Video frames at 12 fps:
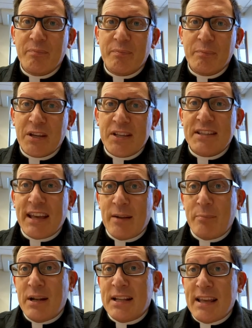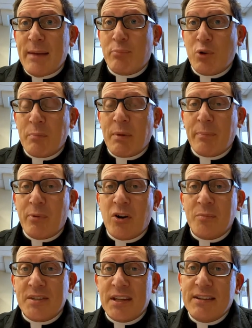because they had been, at that point, by
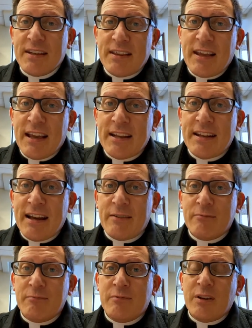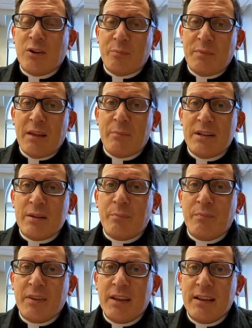Palm Sunday, they had not, they'd been
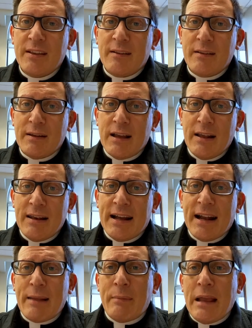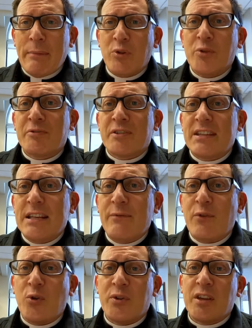not able to
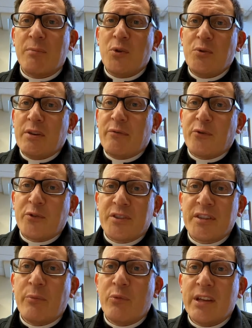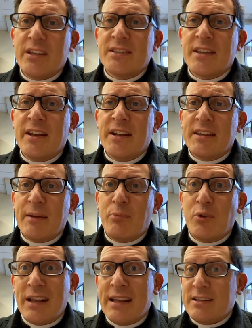receive Holy Communion for some weeks then at that
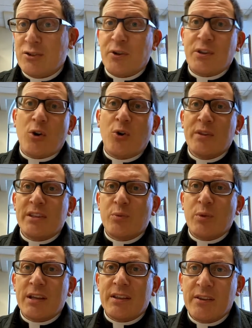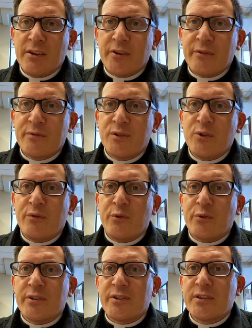point, and during the holiest week of the year too, of
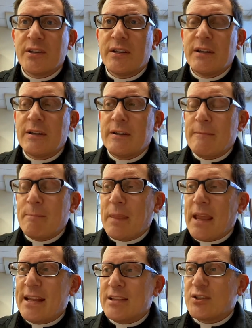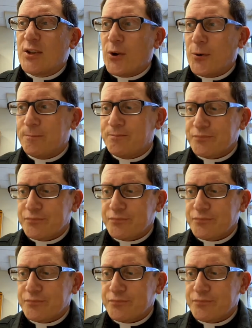course. And so,